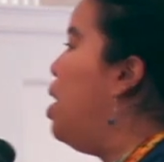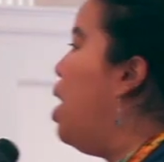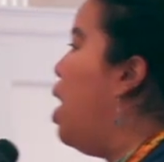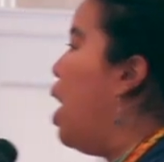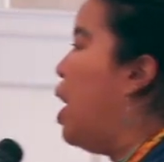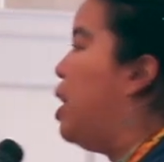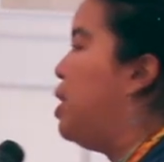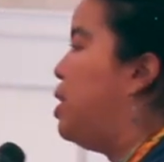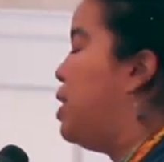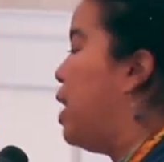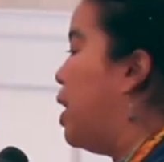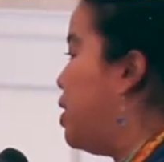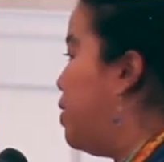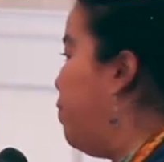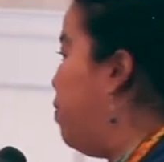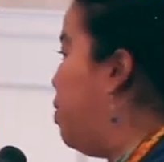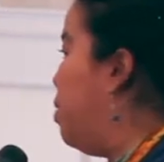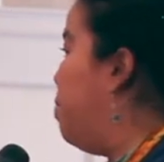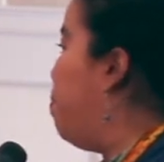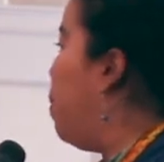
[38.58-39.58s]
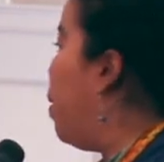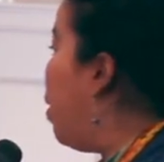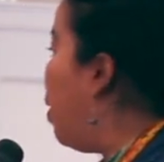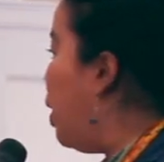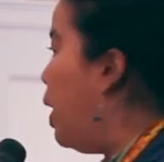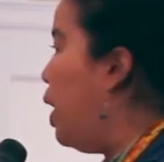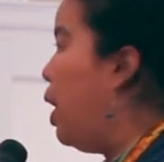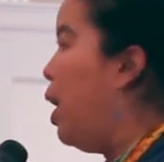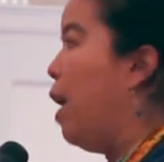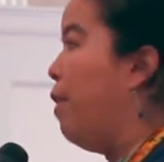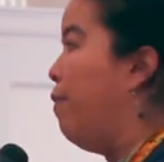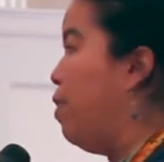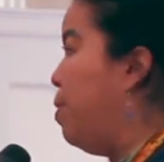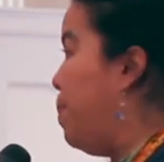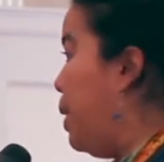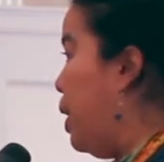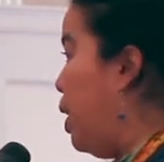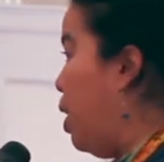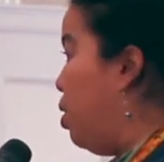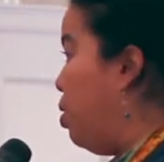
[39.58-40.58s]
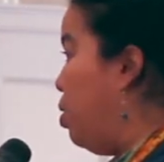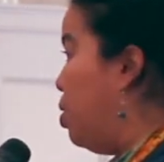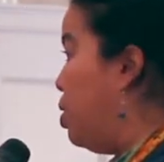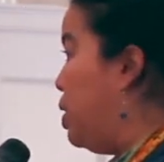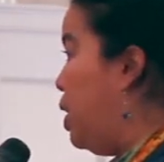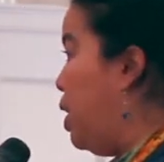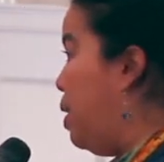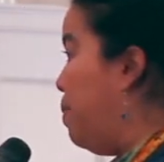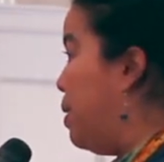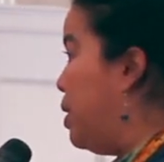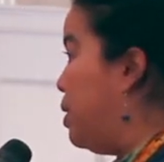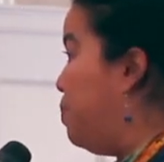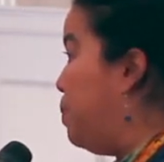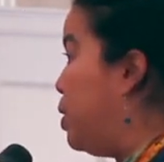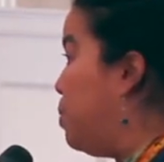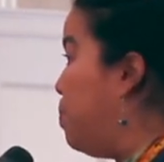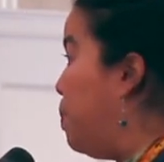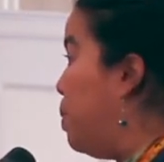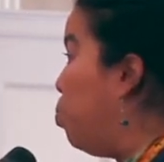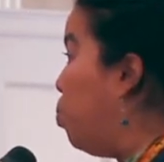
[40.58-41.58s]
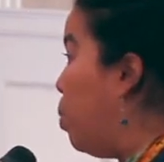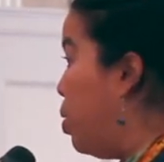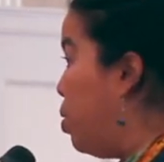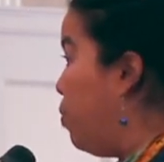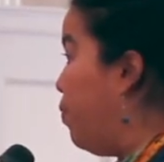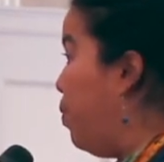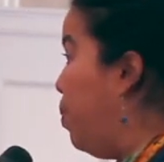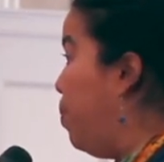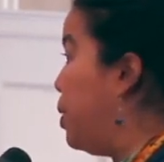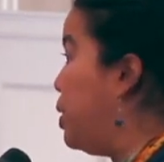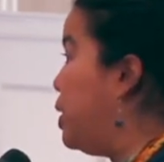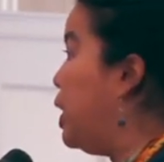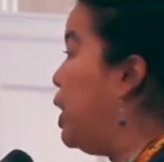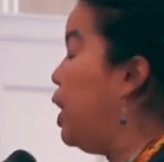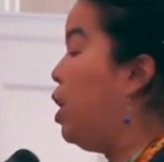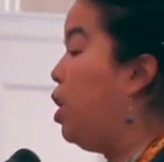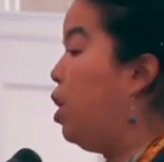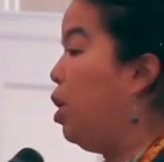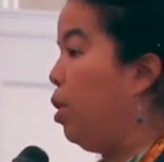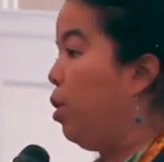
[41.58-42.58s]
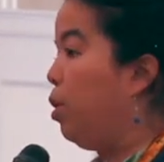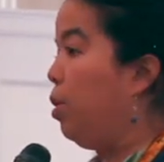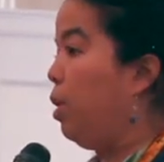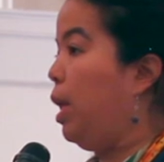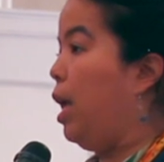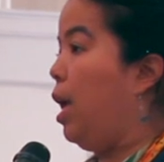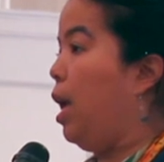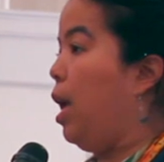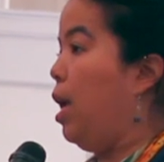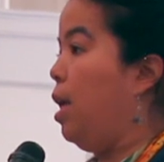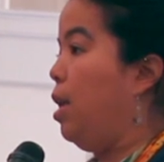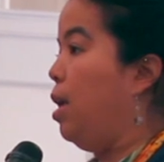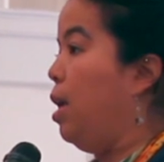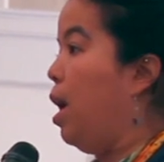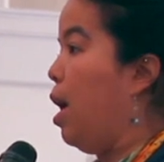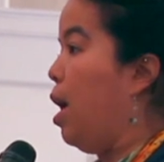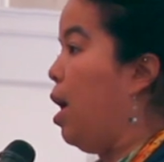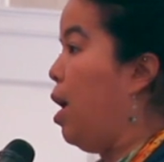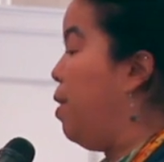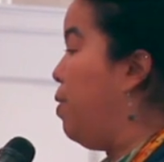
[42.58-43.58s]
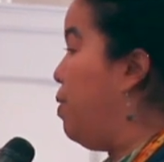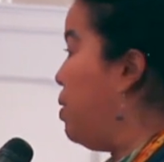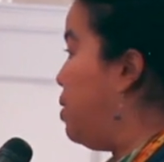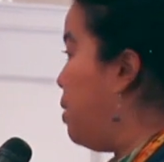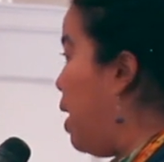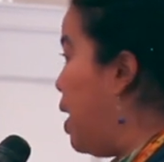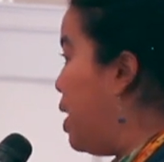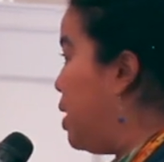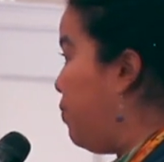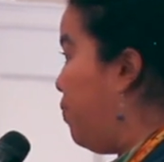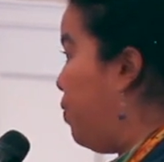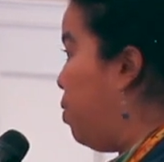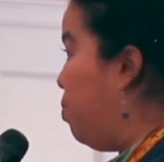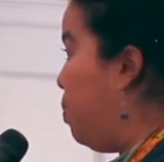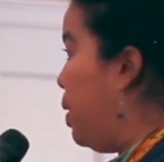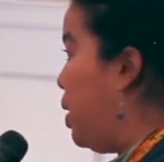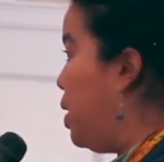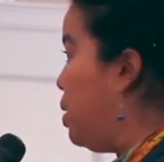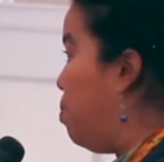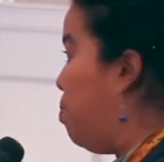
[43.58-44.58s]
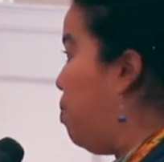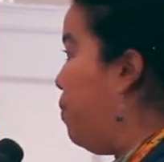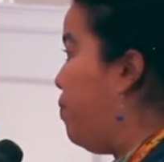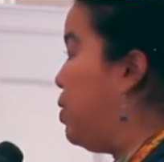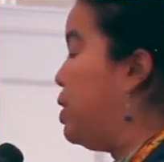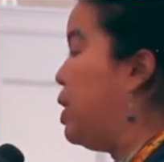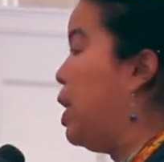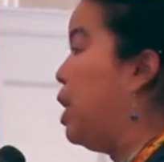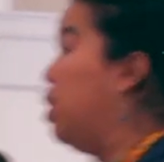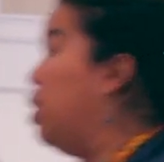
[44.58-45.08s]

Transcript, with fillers: uh, Detective Lombardi, everybody on your team has been wonderful, particularly in uh, these last few weeks. And we've just had a